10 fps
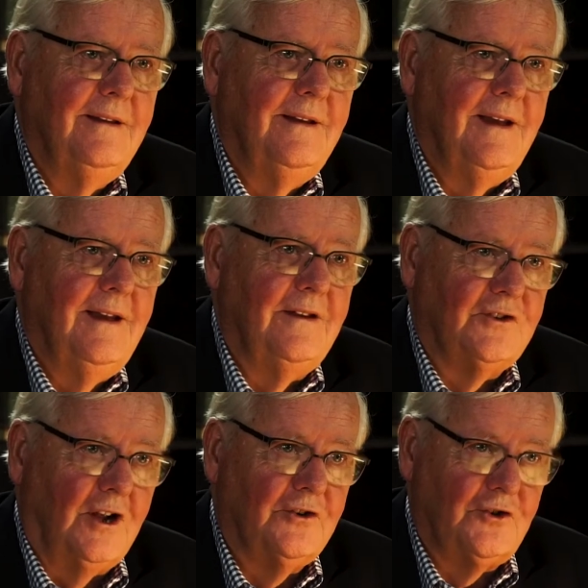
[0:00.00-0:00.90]
And
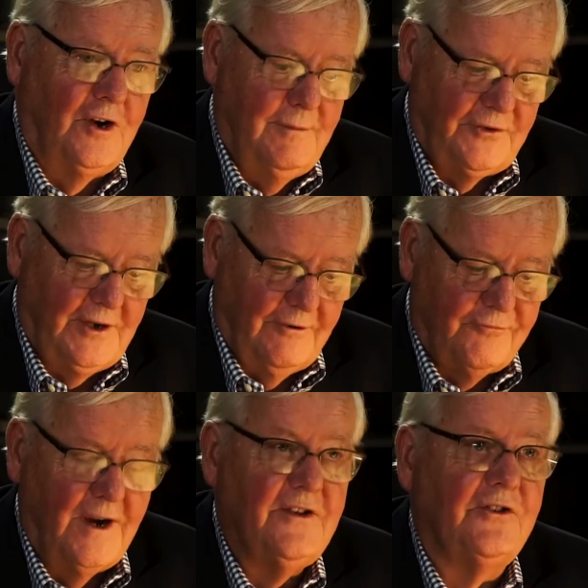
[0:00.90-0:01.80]
Tolstoy himself
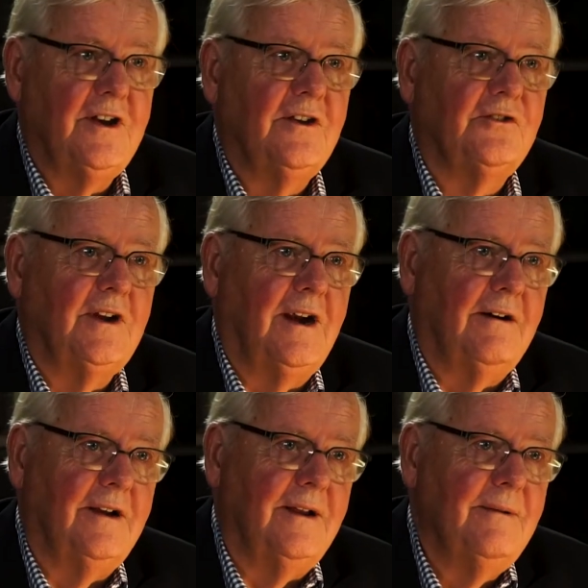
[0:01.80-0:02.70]
writes in his diary,